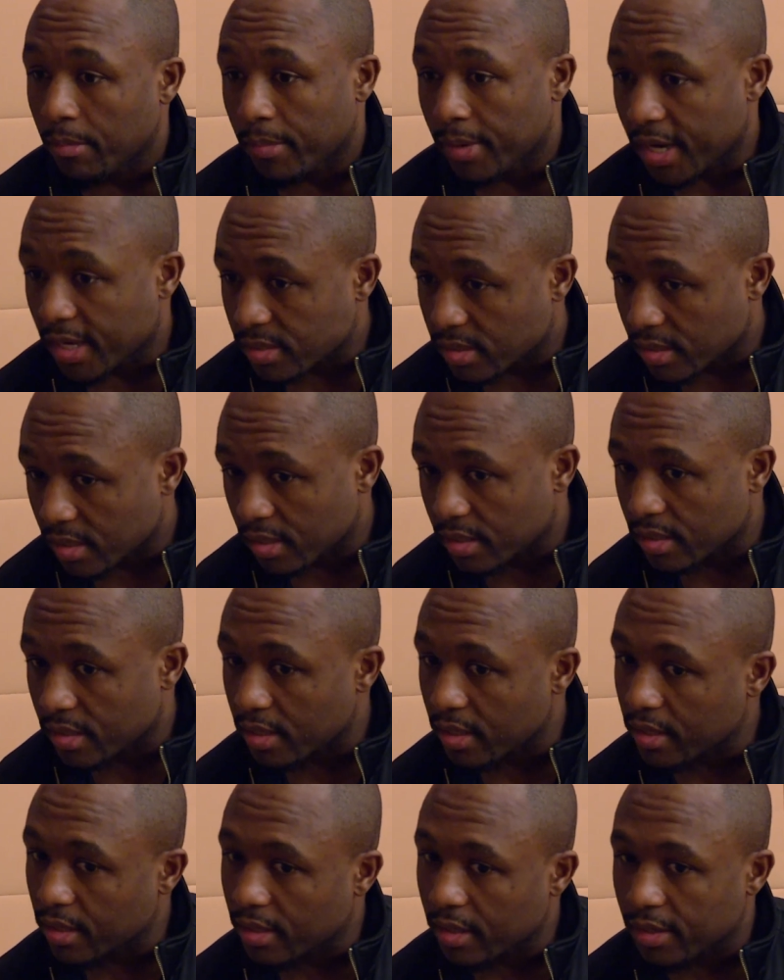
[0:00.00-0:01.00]
But that's another
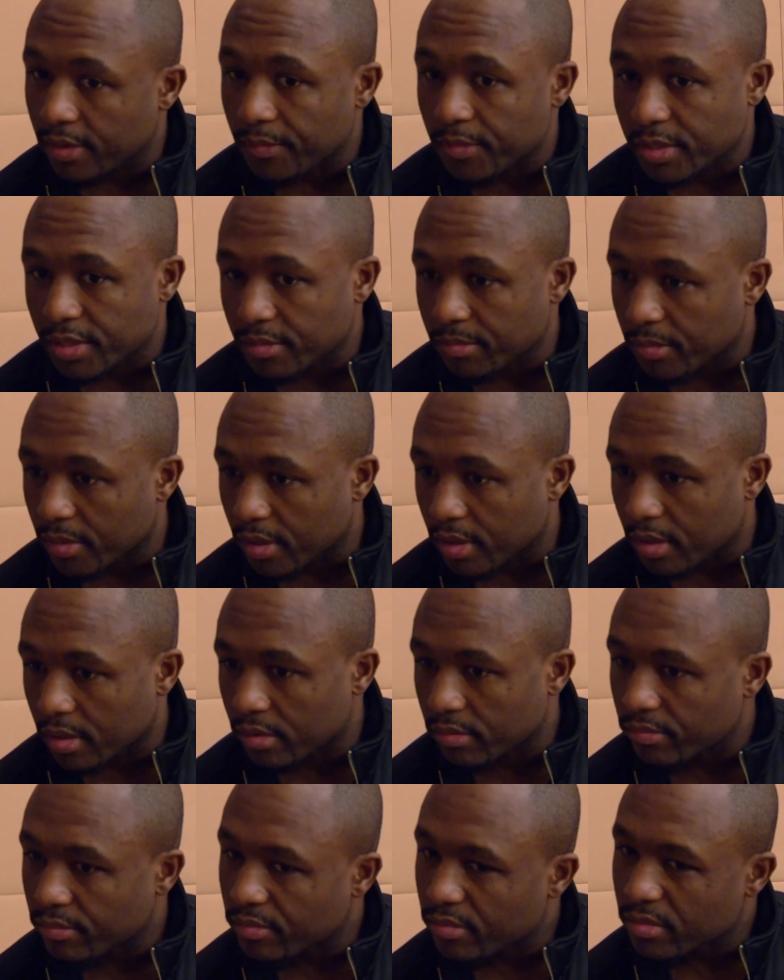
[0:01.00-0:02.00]
thing. Uh, it was some
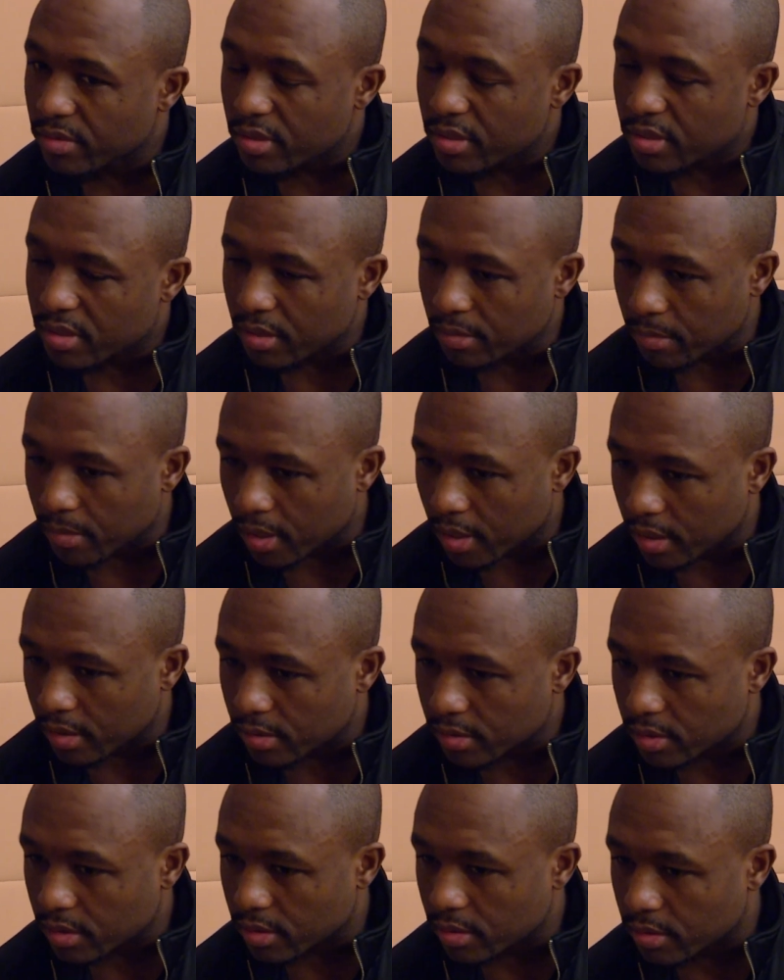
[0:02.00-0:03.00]
uh, some
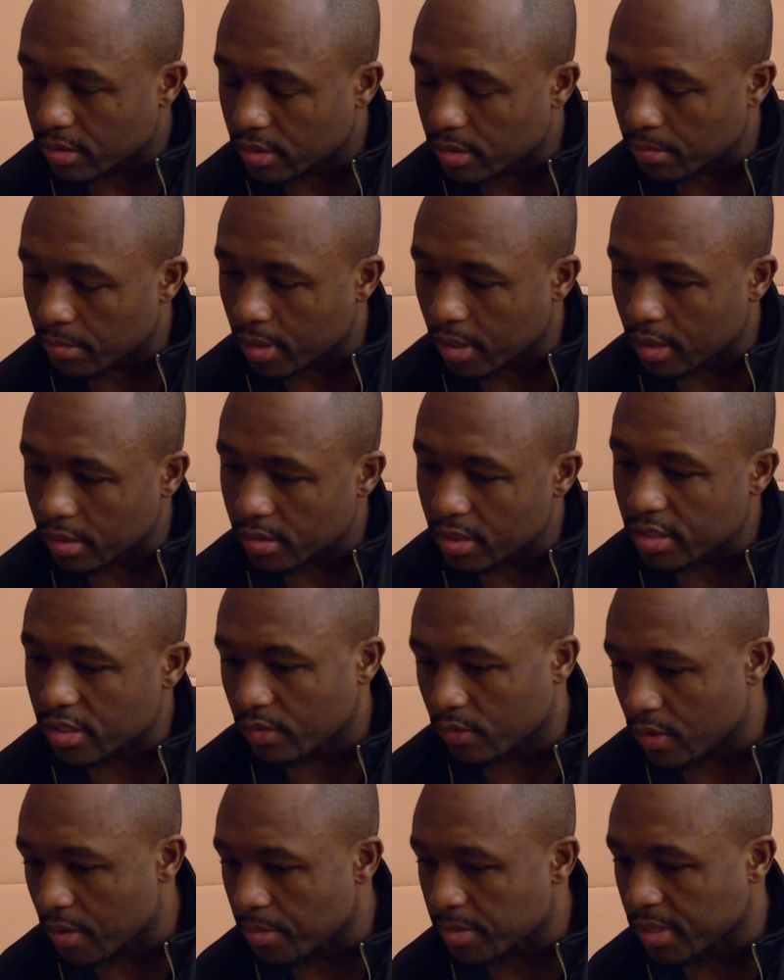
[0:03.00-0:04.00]
some uh,
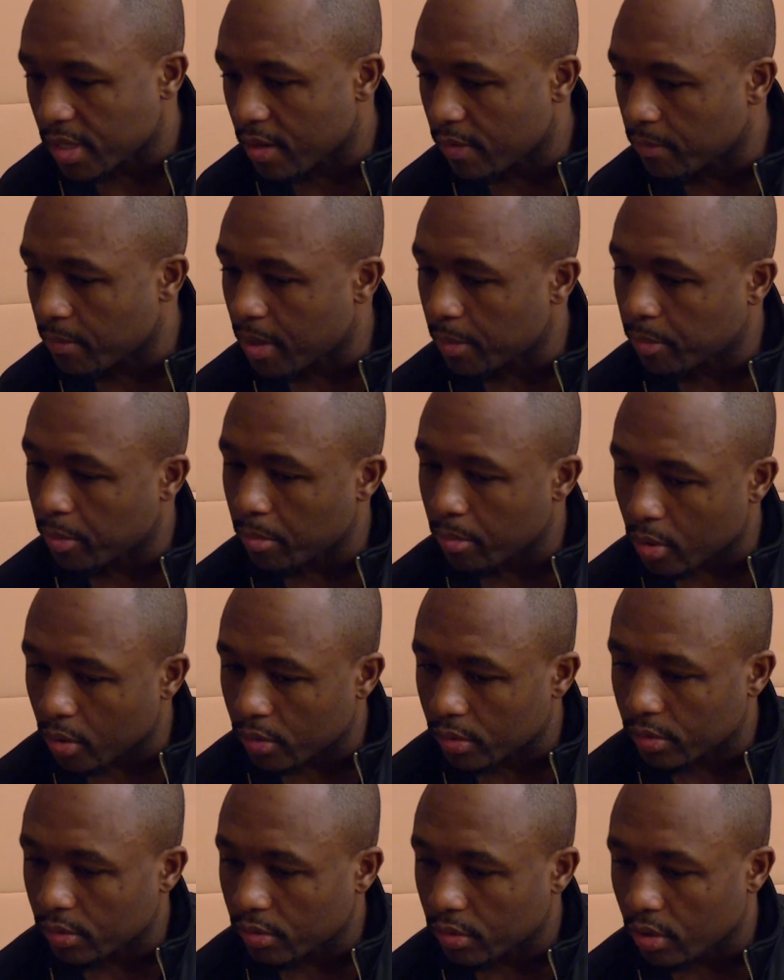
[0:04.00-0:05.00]
disagreements I had with my
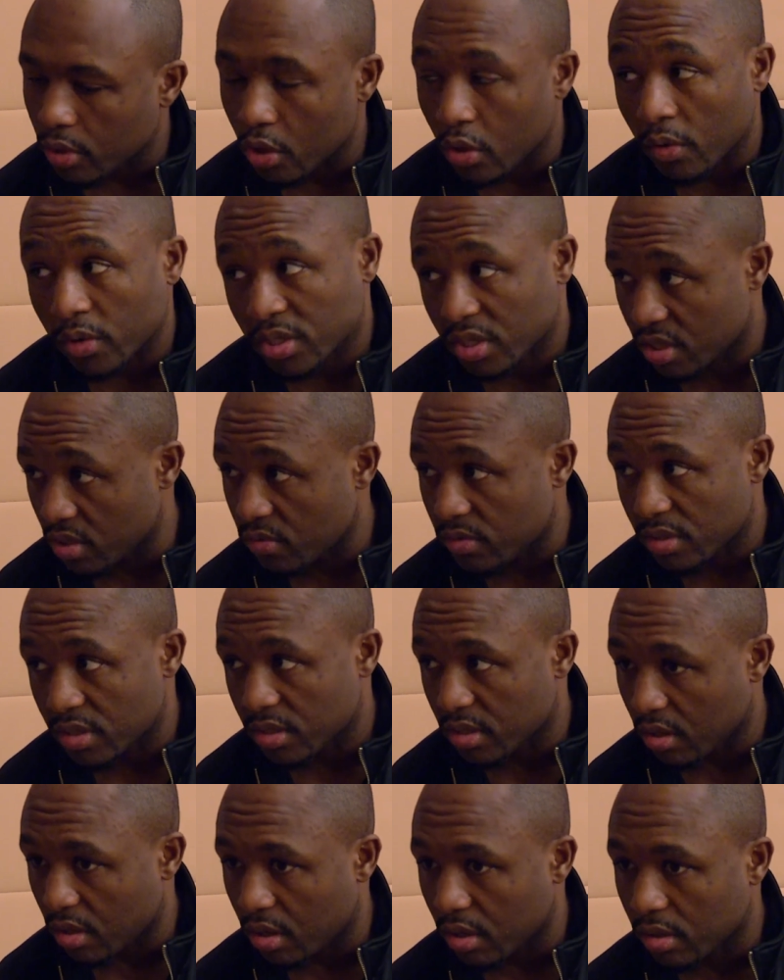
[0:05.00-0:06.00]
promoter. No
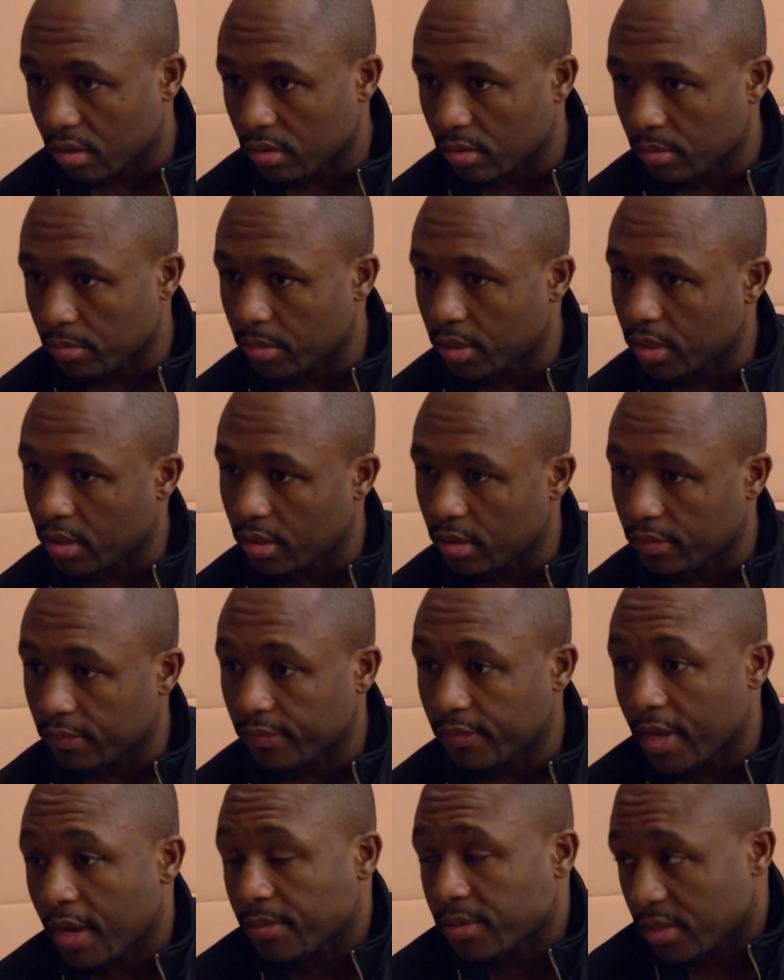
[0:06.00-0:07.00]
excuses at all. But uh,
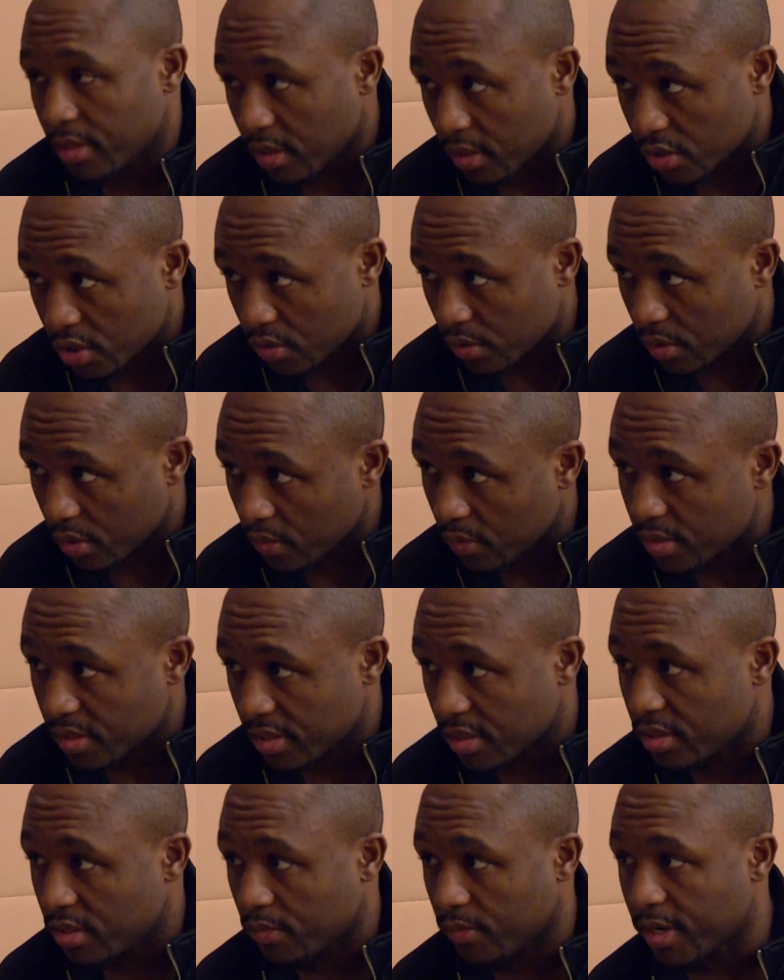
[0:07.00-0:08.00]
that was another short notice
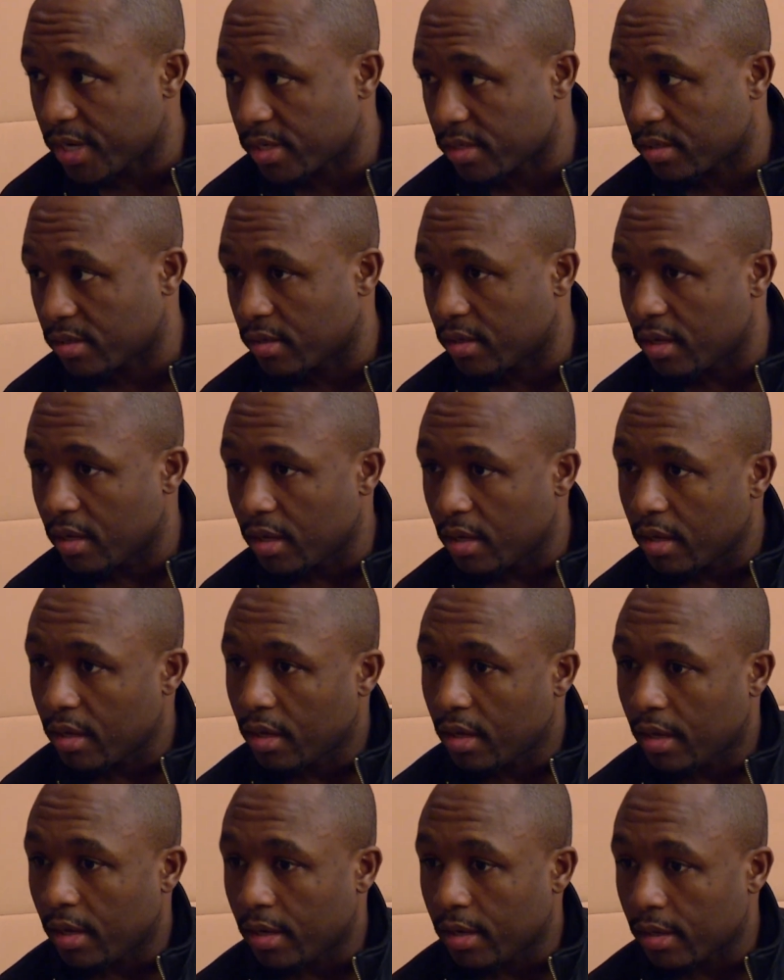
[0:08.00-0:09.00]
situation,
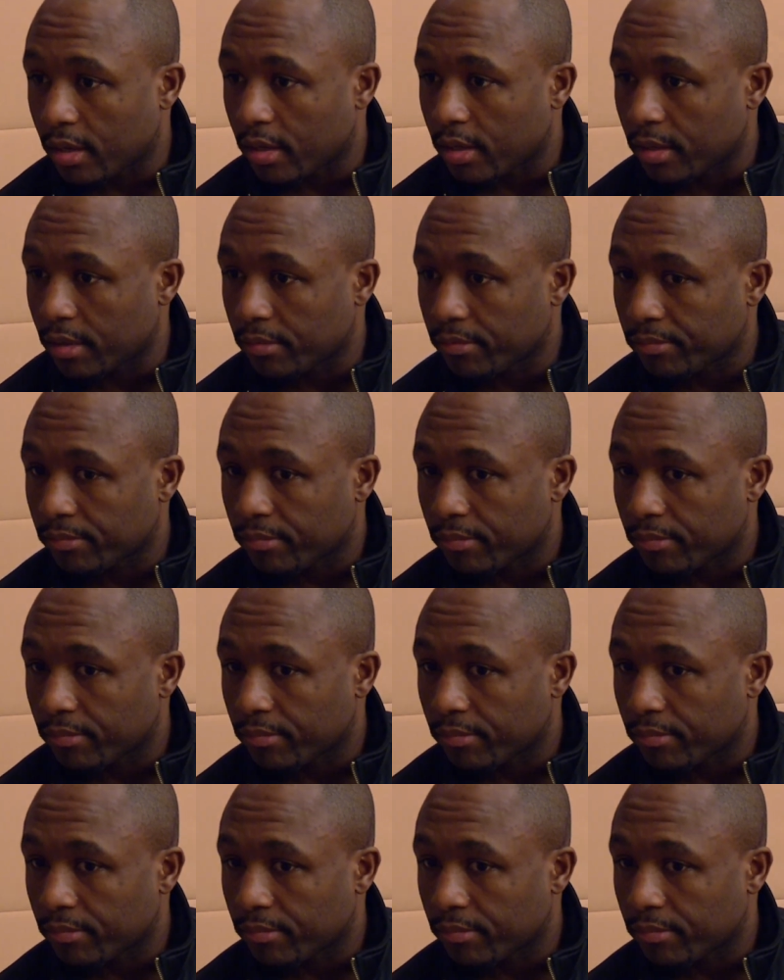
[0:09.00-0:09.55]
and uh,